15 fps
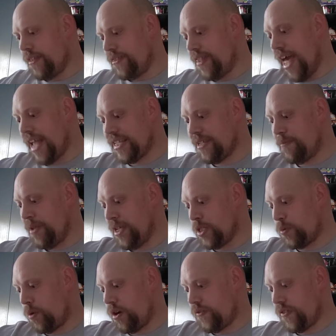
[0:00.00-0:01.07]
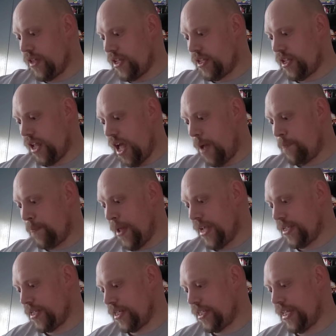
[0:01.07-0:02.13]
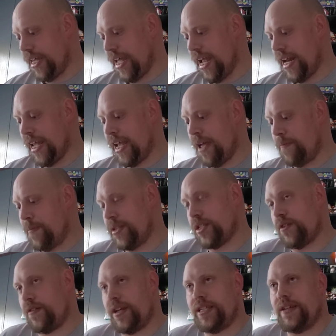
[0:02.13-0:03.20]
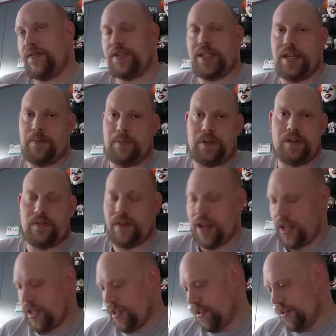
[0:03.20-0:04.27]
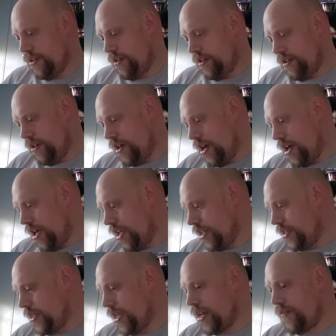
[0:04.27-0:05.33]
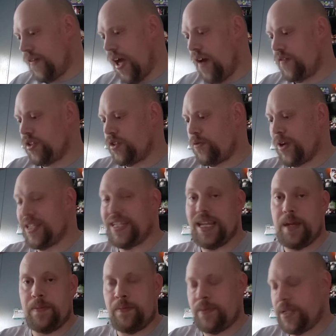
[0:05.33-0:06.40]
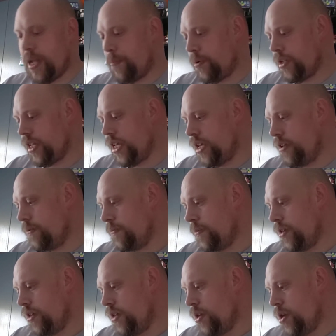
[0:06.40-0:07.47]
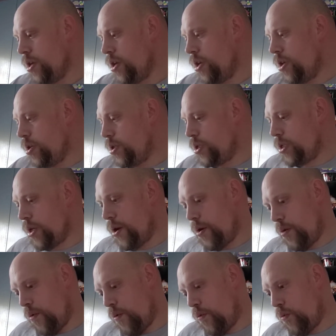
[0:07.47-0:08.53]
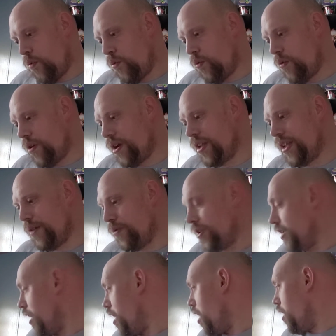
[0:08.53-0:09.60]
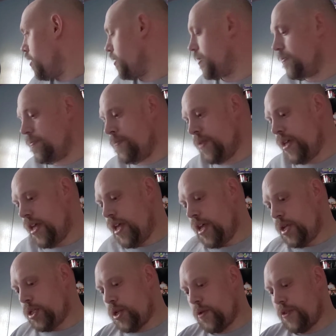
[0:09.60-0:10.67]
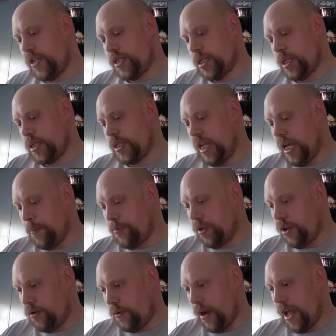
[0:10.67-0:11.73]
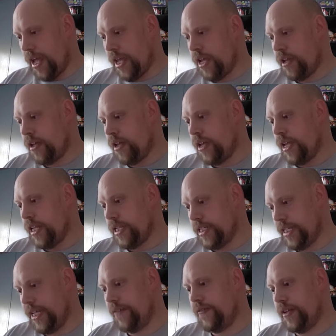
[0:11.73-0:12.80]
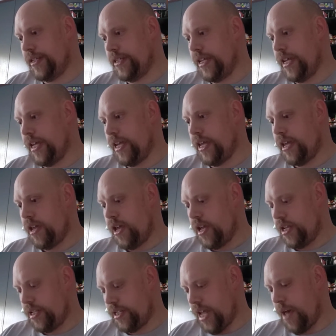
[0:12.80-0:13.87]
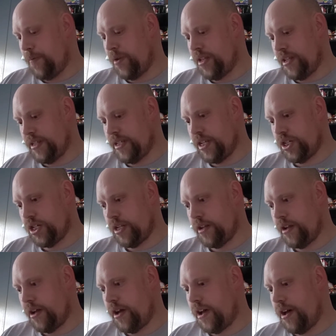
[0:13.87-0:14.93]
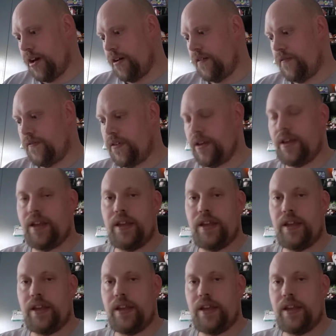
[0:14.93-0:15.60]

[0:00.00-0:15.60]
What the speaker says: that to me is worth it. I'm basically getting a mystery DVD and Blu-ray instead of having to redeem separately. So really, really awesome. So this is the Blu-ray DVD Diamond Edition of